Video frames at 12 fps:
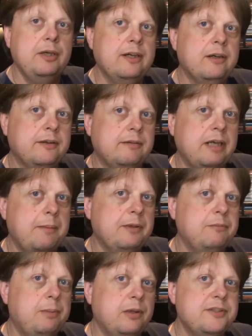bullet on a
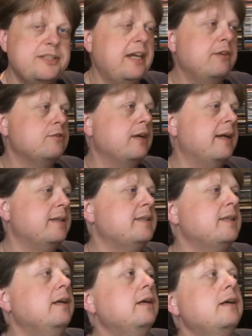couple of Bond
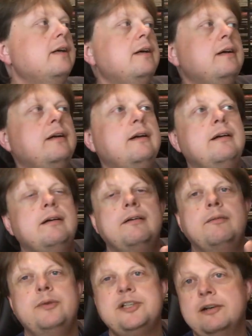soundtracks,
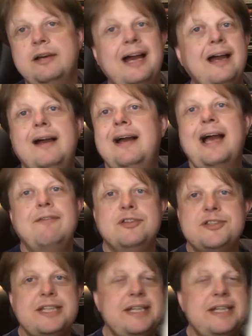which I have on